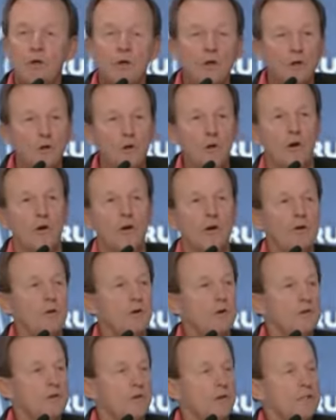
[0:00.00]
you learn
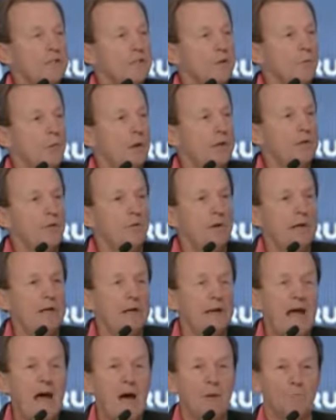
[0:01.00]
nutrition when you eat
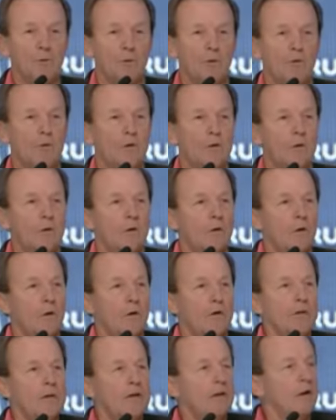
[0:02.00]
an apple,
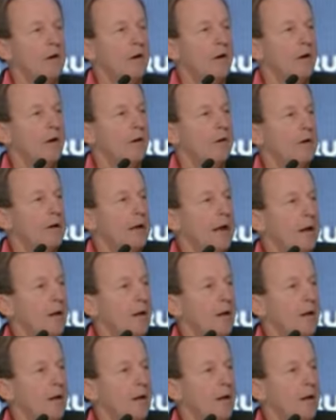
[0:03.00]
or that you learn